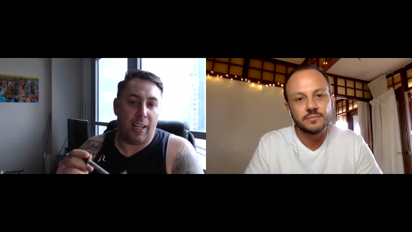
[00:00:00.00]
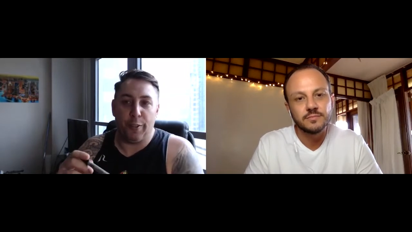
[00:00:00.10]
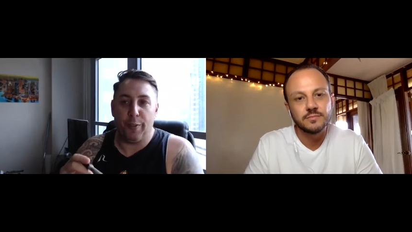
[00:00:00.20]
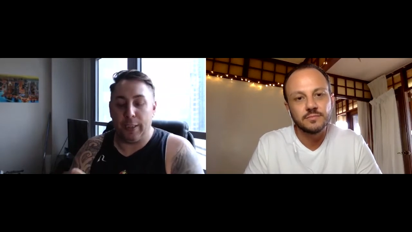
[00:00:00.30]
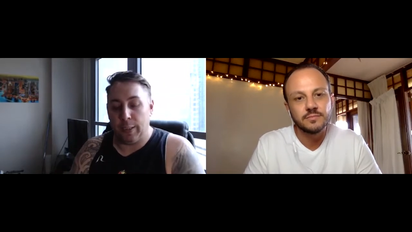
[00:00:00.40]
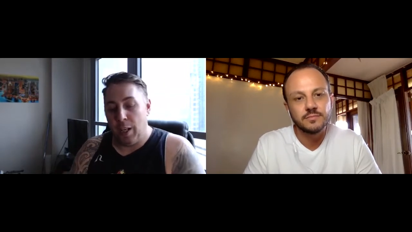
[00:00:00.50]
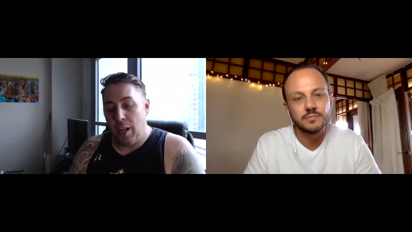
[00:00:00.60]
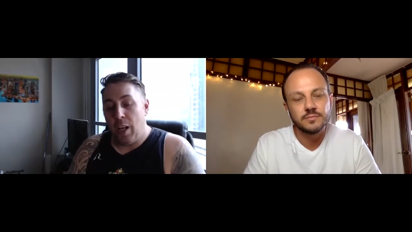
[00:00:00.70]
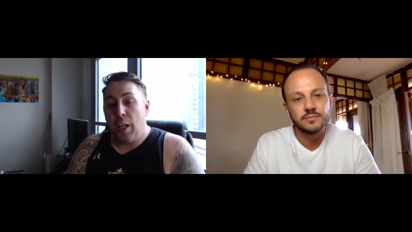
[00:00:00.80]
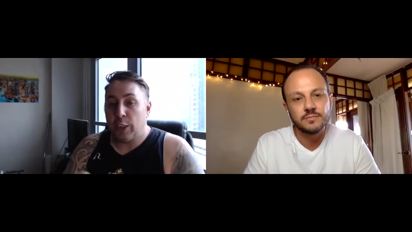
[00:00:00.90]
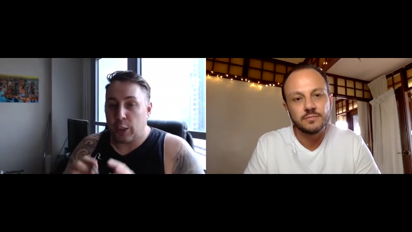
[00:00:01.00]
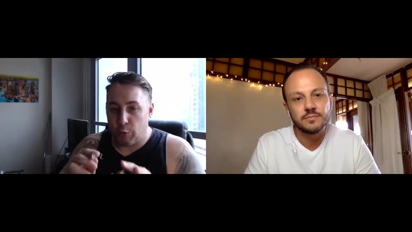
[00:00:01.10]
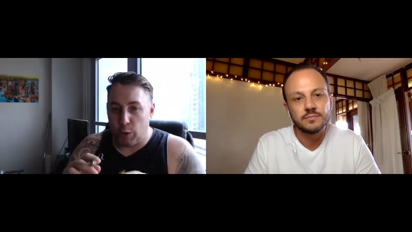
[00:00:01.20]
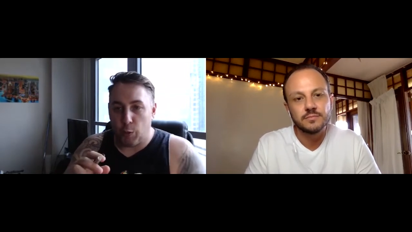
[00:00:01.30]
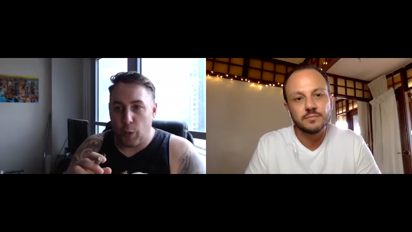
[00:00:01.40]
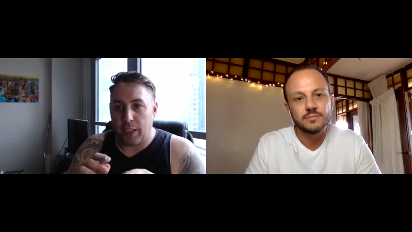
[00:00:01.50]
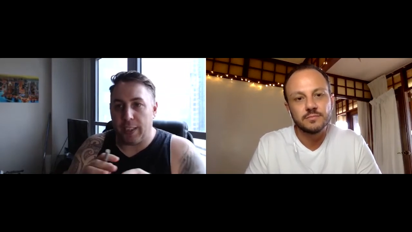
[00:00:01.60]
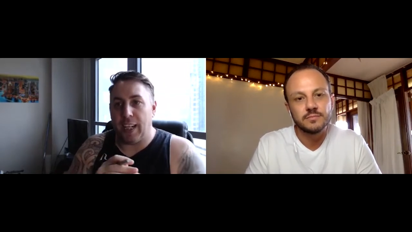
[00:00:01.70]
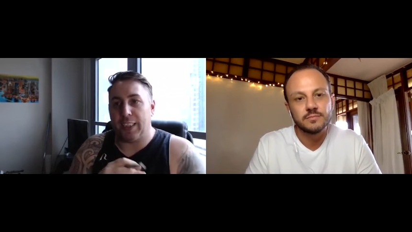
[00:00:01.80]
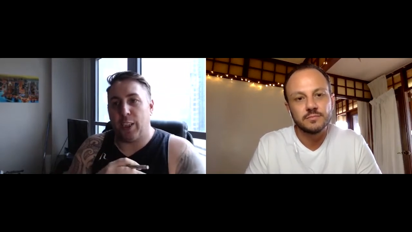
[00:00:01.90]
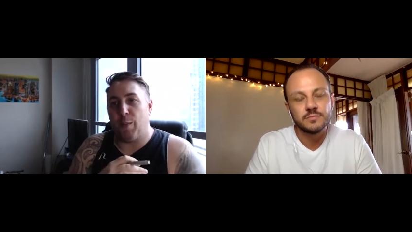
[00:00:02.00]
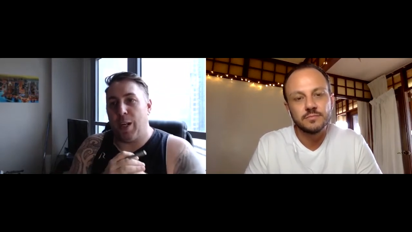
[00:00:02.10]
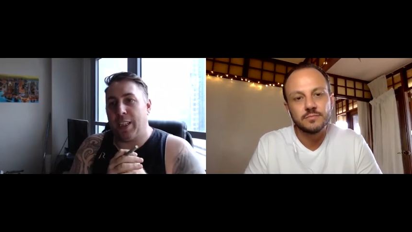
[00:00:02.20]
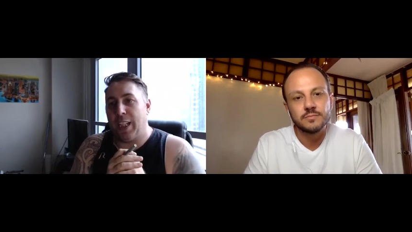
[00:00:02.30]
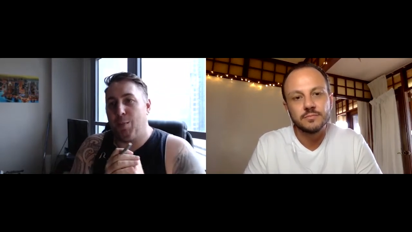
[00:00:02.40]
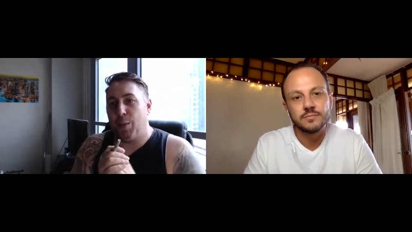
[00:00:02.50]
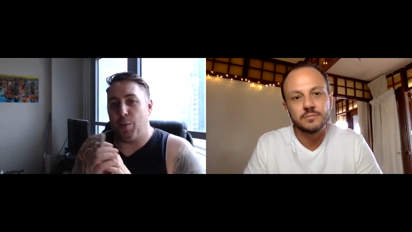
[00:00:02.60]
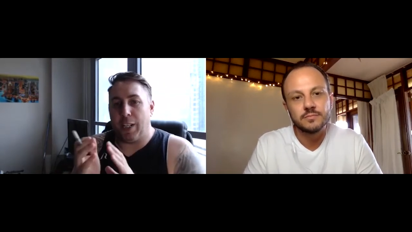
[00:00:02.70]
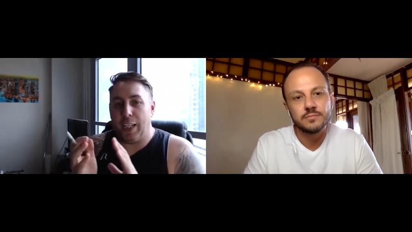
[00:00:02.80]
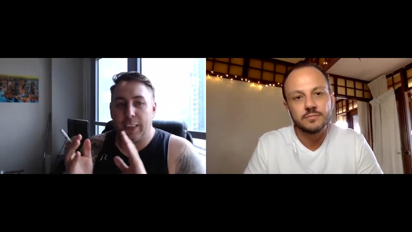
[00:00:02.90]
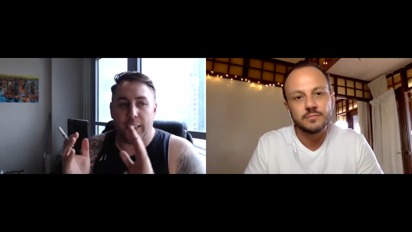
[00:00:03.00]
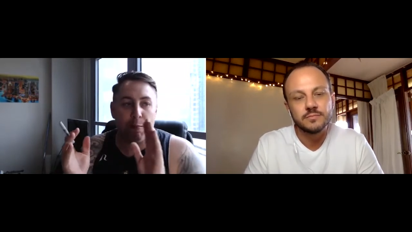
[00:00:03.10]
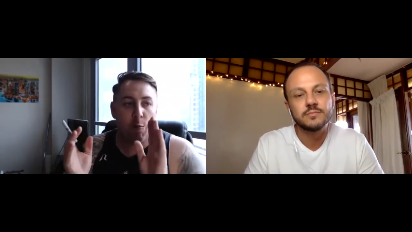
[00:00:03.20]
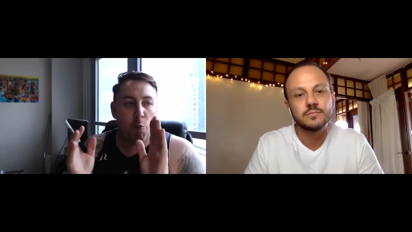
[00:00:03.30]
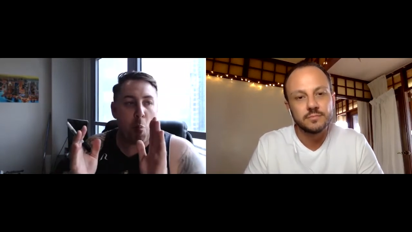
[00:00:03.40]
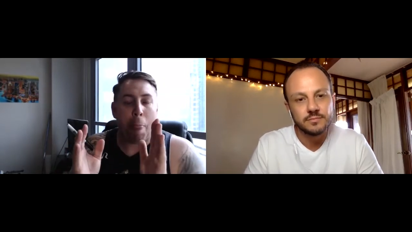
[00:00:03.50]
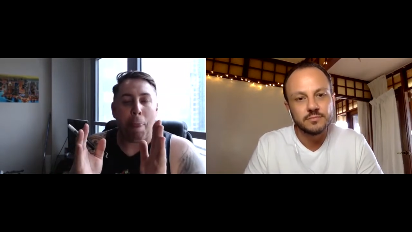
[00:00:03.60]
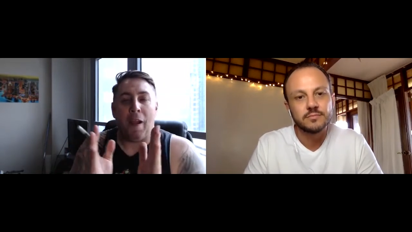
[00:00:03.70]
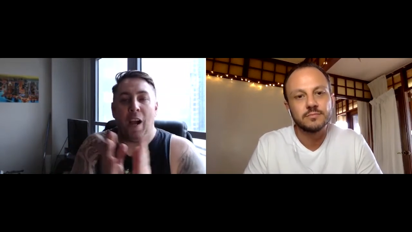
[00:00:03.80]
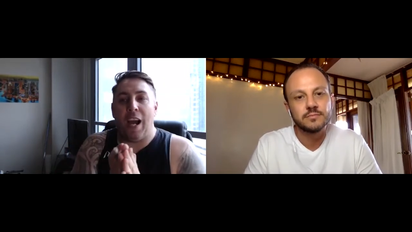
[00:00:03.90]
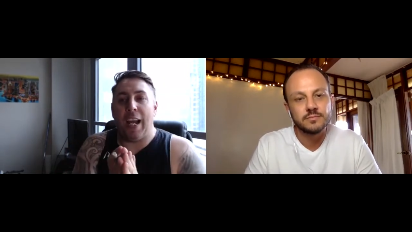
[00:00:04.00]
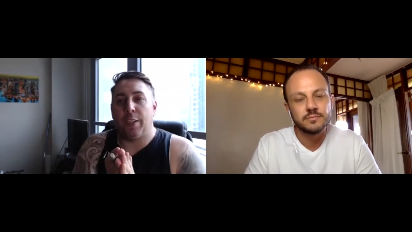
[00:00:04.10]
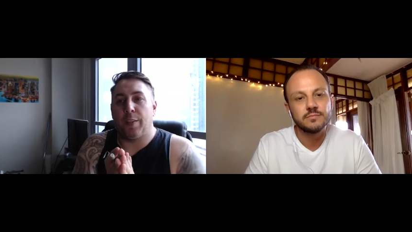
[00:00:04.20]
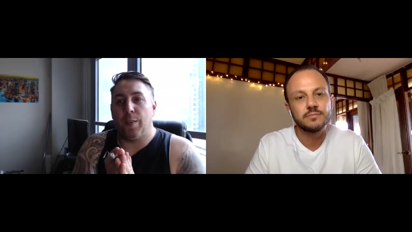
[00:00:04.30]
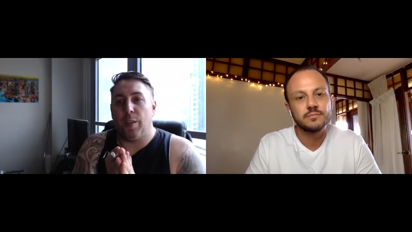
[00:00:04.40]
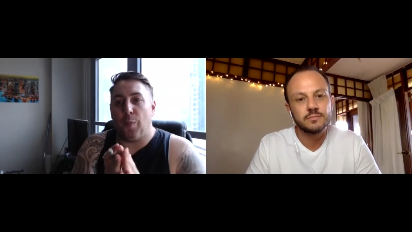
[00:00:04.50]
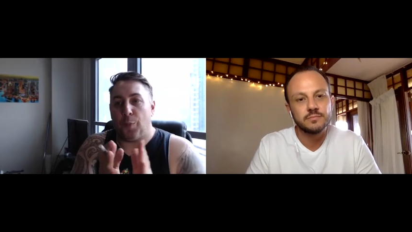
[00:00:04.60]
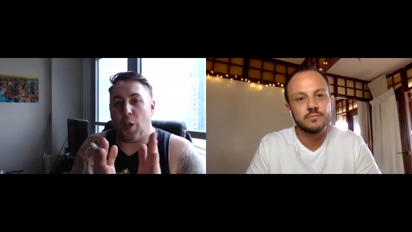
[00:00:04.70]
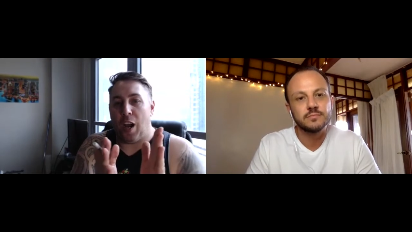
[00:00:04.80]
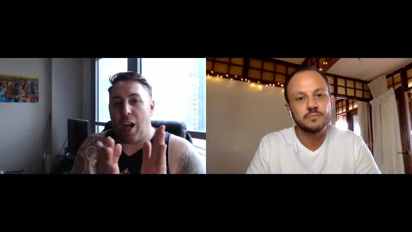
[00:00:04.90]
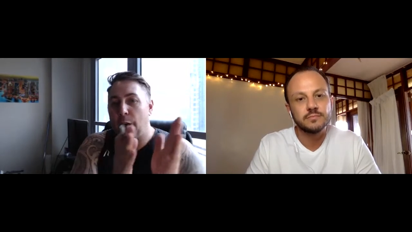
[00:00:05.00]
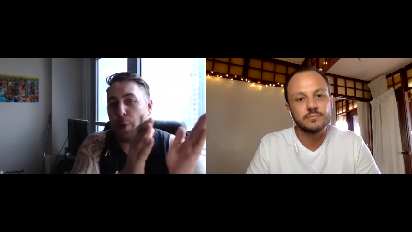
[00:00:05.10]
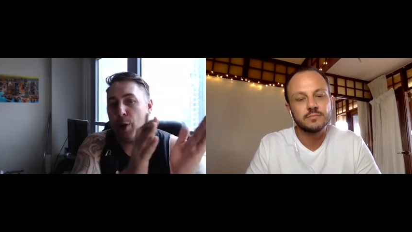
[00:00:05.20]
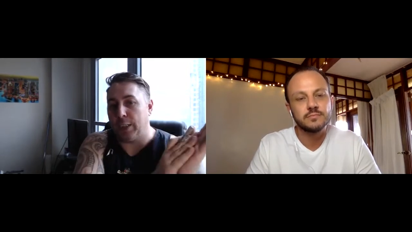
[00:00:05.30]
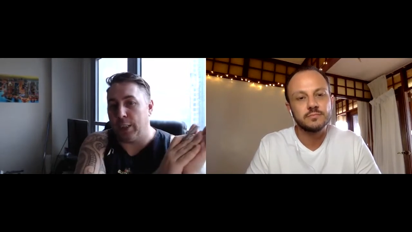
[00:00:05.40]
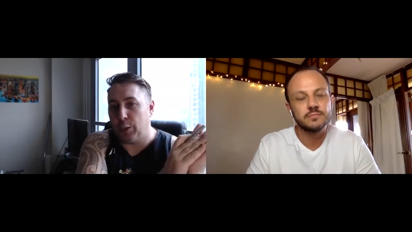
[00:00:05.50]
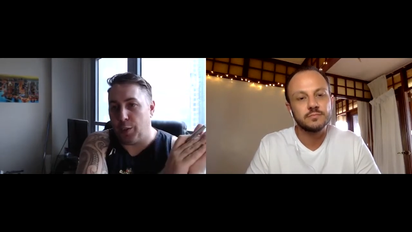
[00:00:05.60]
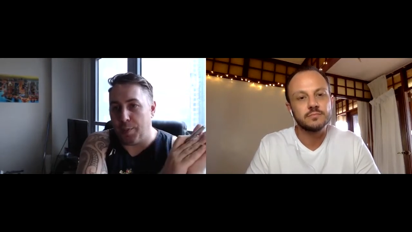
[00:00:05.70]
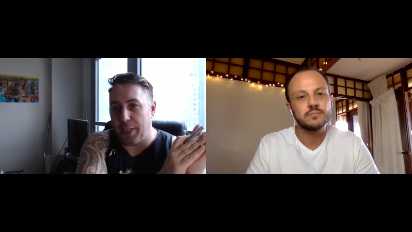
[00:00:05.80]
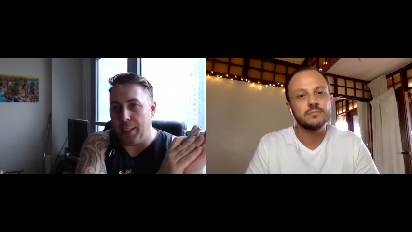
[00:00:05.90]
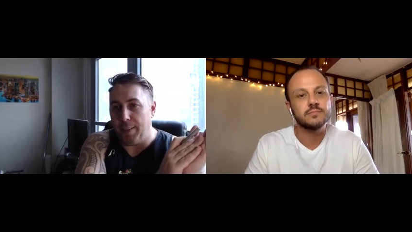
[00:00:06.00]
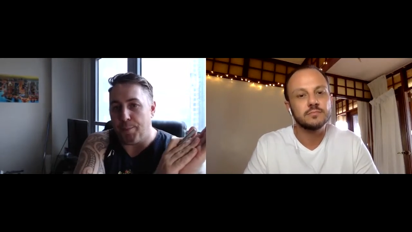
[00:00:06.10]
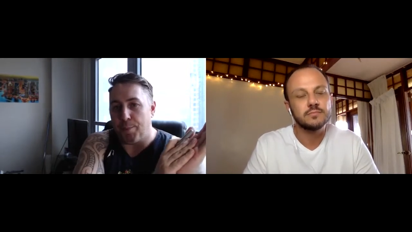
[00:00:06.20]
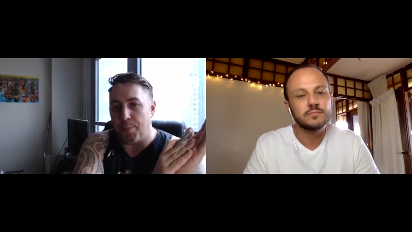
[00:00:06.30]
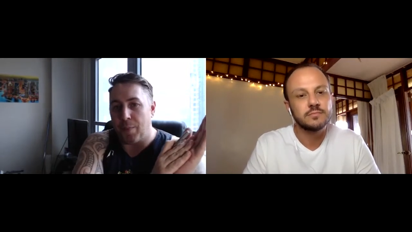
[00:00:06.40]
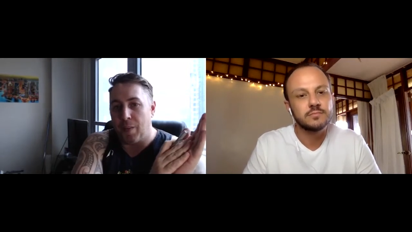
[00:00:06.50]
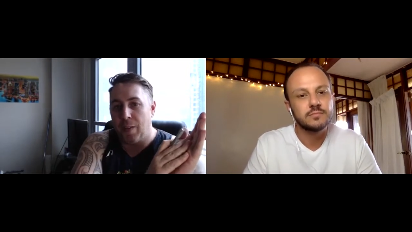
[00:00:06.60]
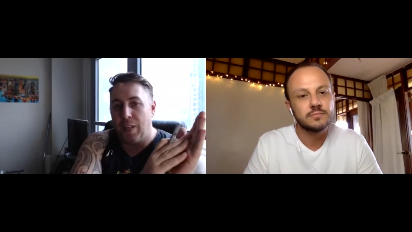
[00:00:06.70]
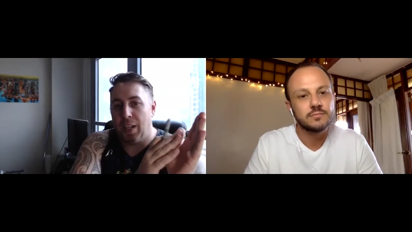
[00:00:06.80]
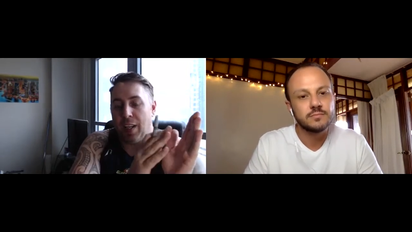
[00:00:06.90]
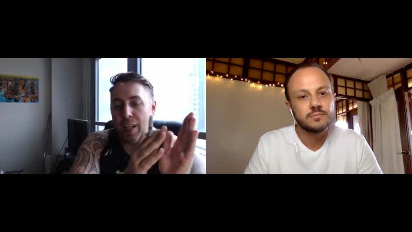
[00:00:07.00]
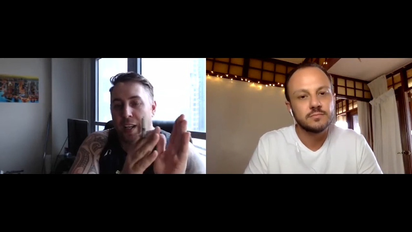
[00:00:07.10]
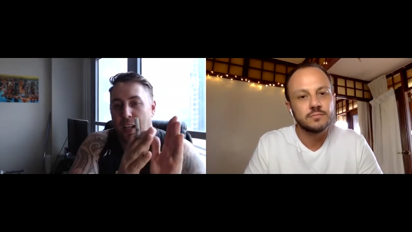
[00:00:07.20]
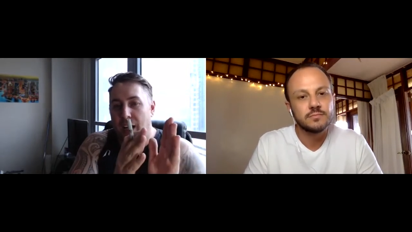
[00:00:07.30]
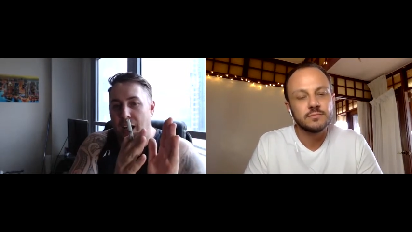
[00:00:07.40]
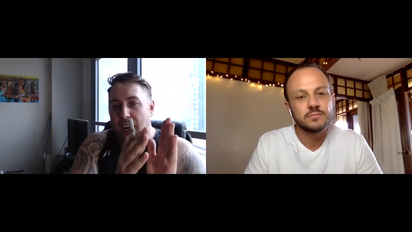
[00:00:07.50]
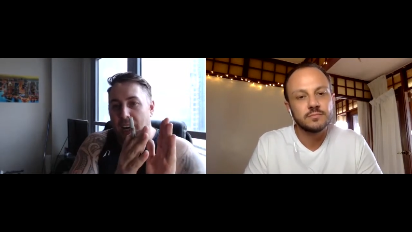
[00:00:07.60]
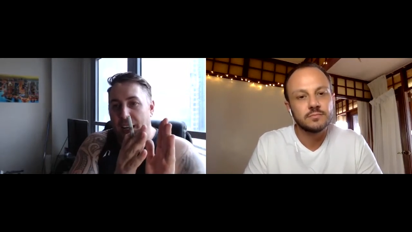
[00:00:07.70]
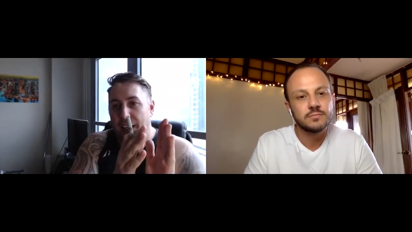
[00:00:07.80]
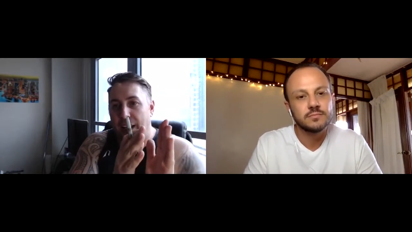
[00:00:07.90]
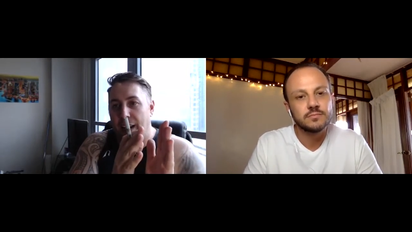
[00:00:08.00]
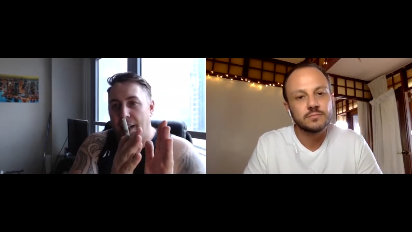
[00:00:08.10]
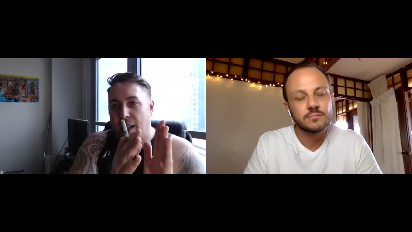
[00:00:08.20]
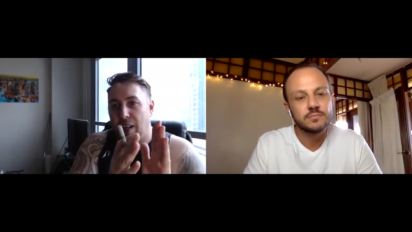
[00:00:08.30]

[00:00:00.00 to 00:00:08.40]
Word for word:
Speaker 1: do this. Just real quickly touching on my team duplication. I had, I had a person join me and then